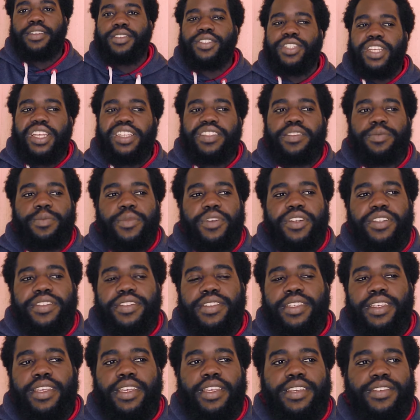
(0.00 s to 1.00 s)
Just
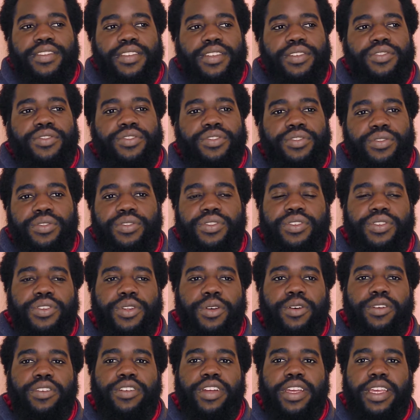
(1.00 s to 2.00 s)
Mercy is a true
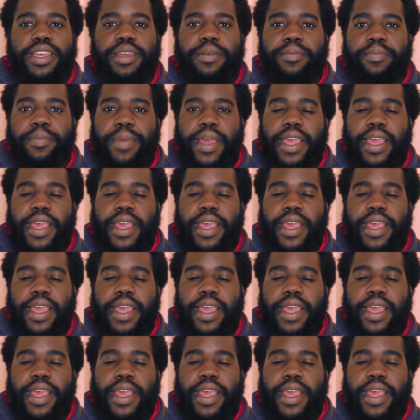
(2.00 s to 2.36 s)
story